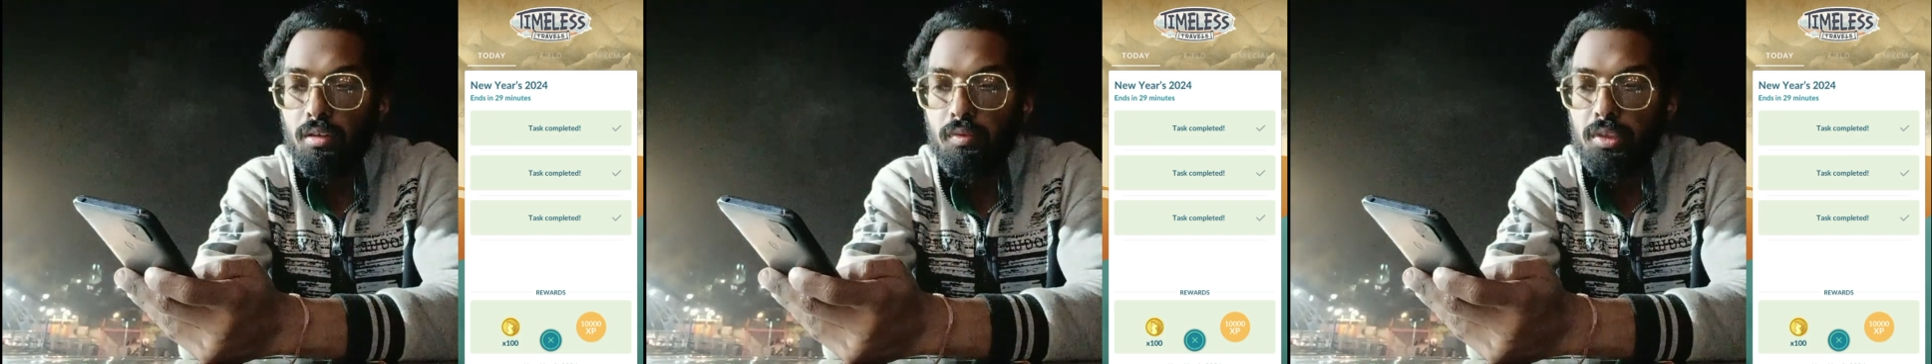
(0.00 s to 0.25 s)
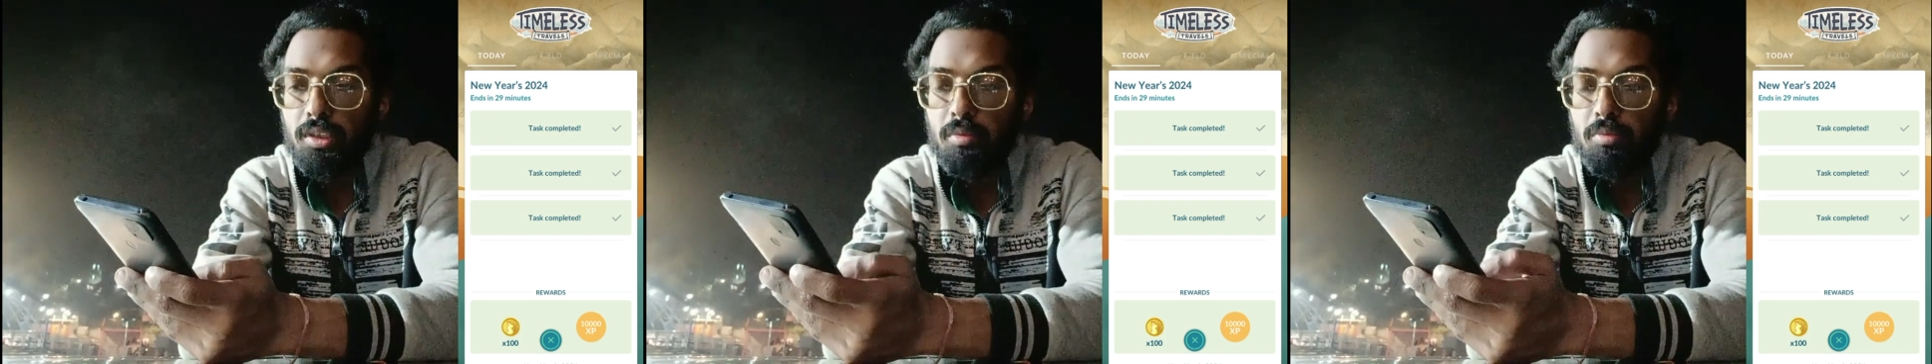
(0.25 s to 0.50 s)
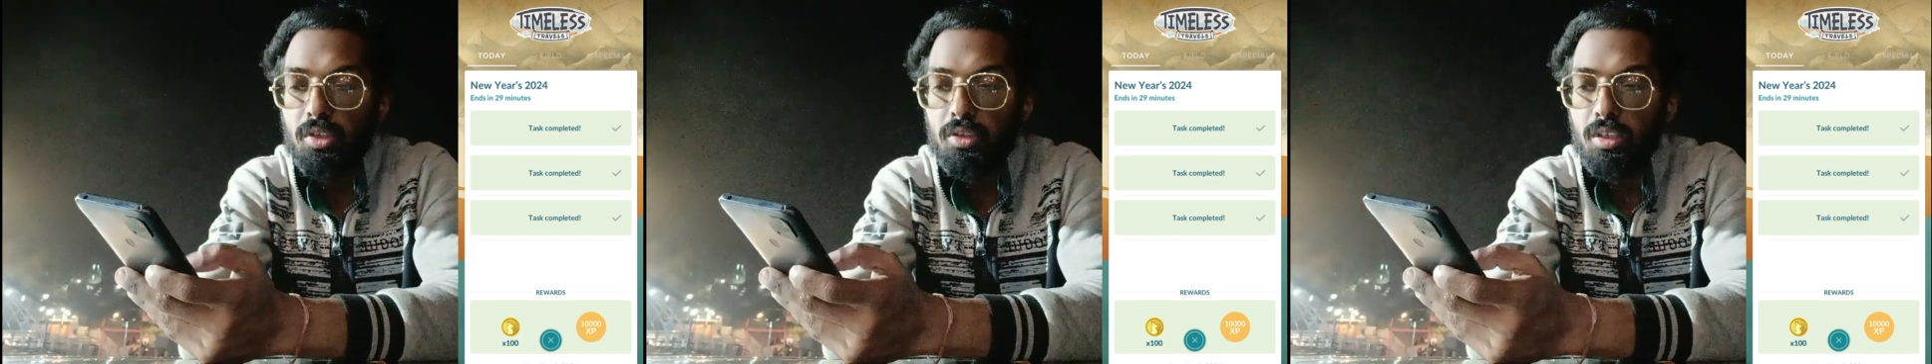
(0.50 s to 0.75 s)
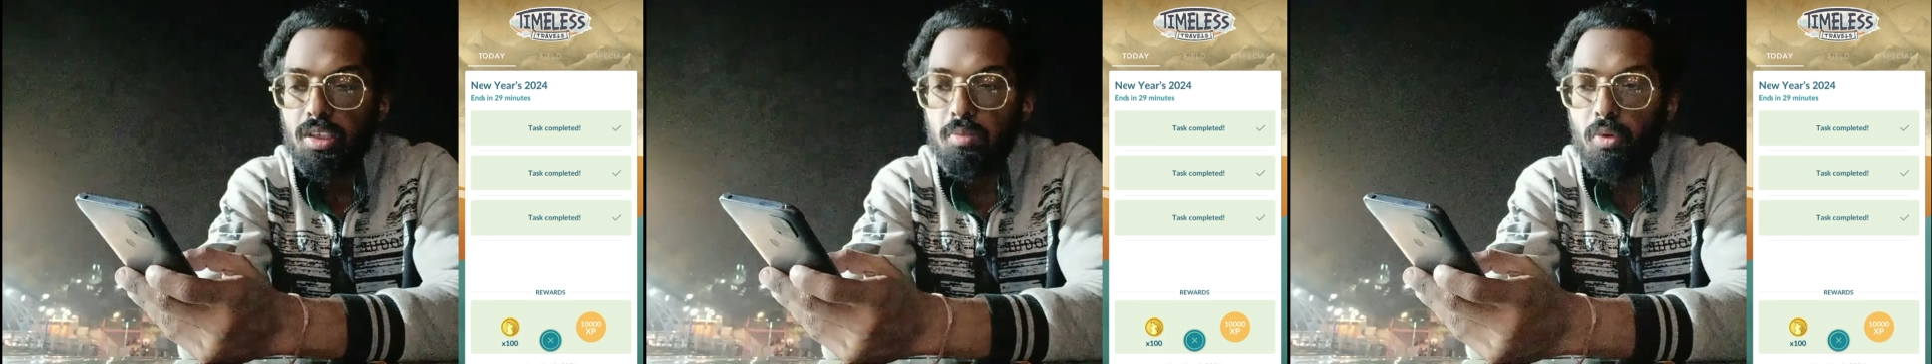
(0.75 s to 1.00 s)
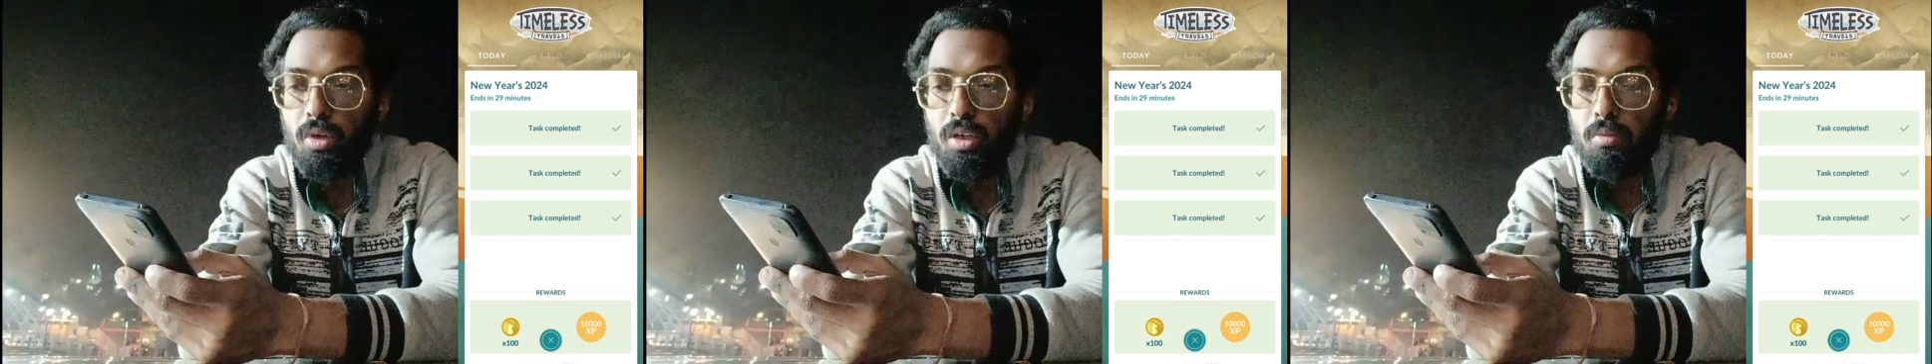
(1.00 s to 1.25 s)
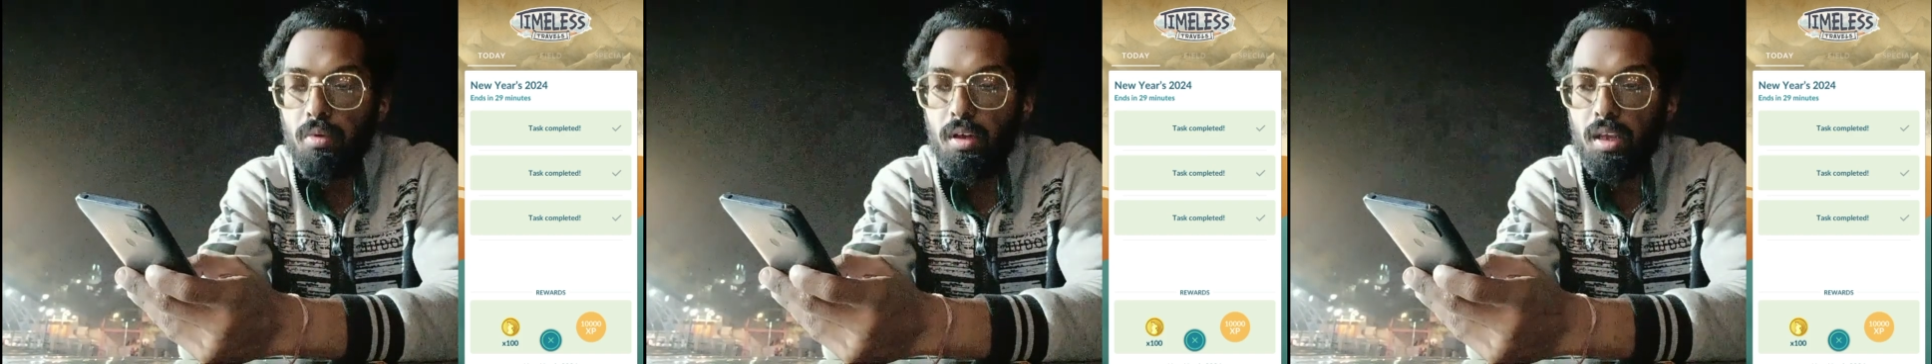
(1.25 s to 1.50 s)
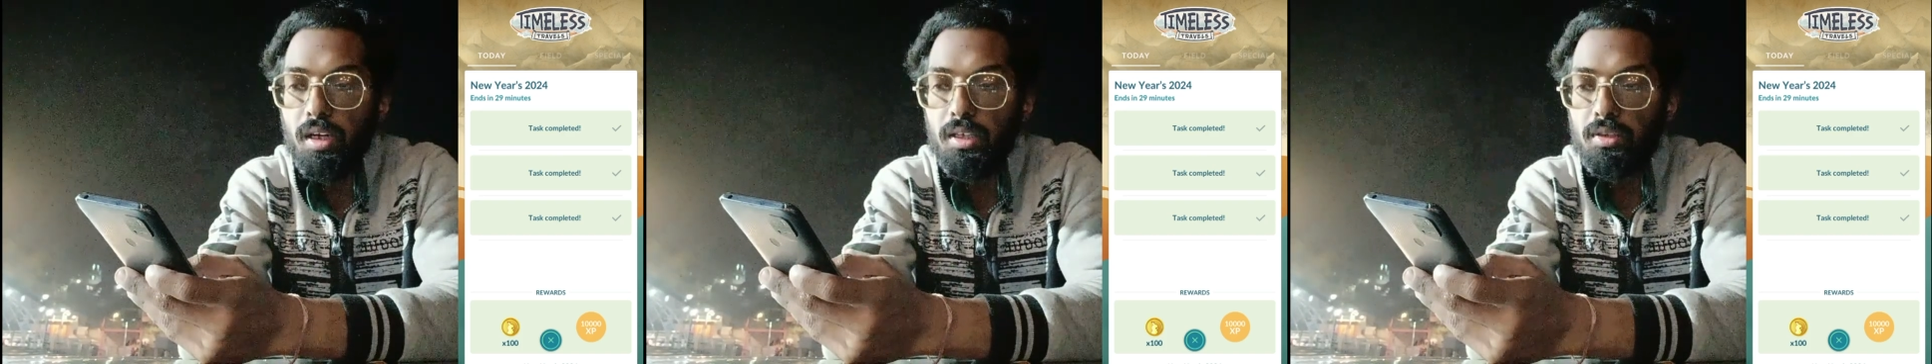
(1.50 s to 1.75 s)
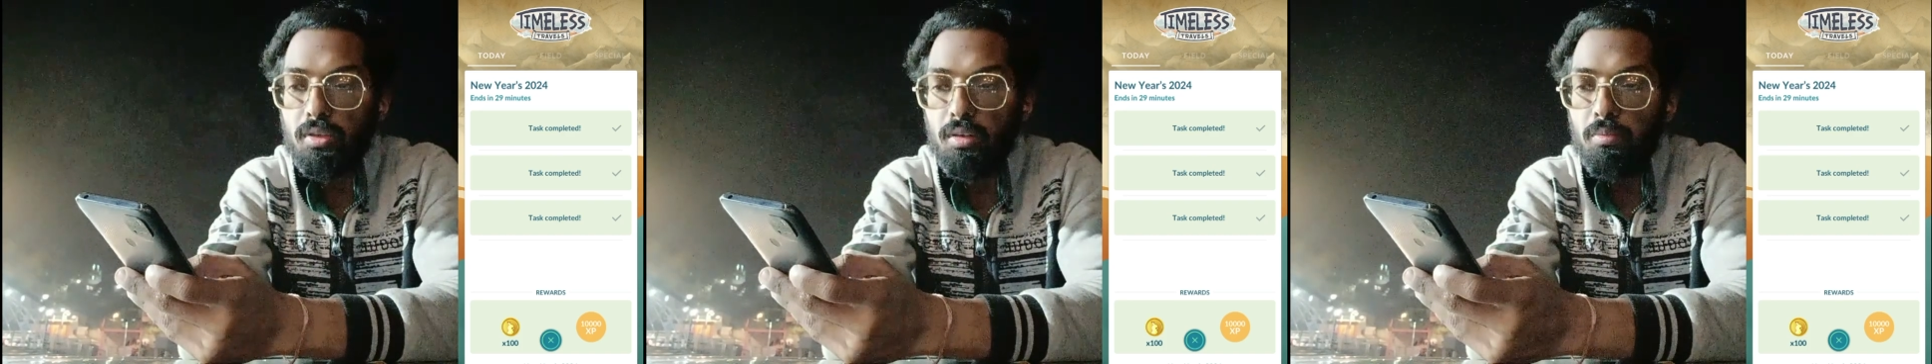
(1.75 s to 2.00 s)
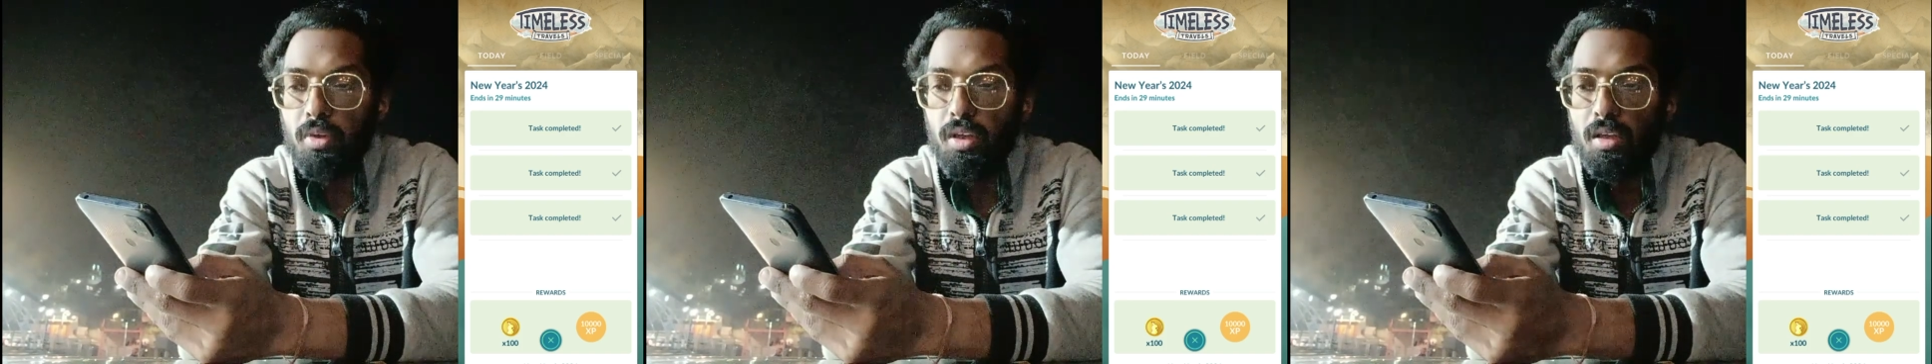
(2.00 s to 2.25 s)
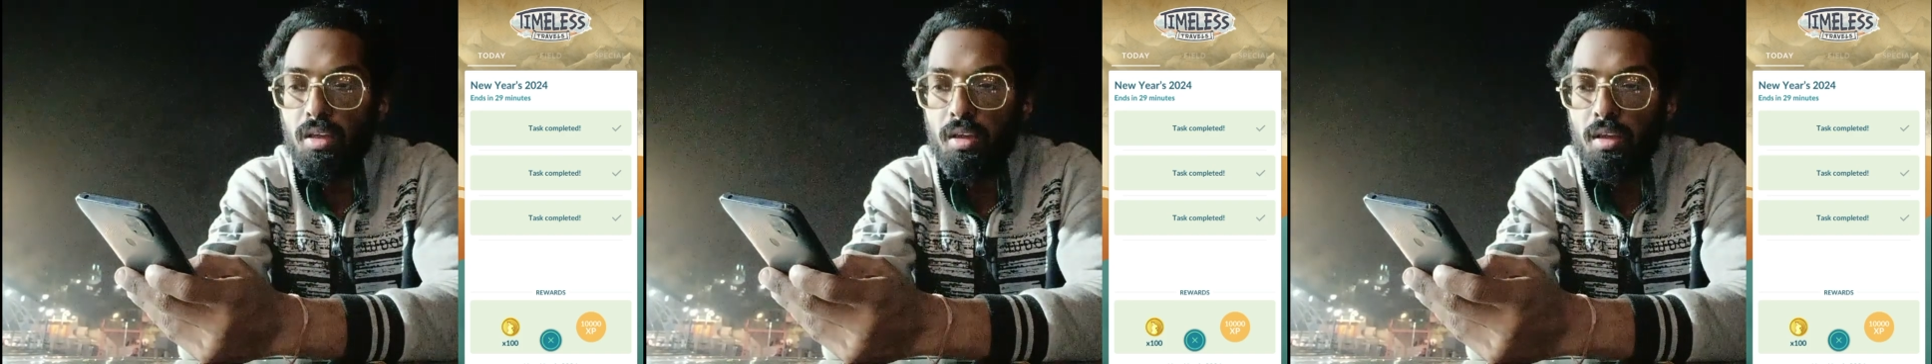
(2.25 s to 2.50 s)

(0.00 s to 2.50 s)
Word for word: which is a mysterious Pokemon and it's gonna be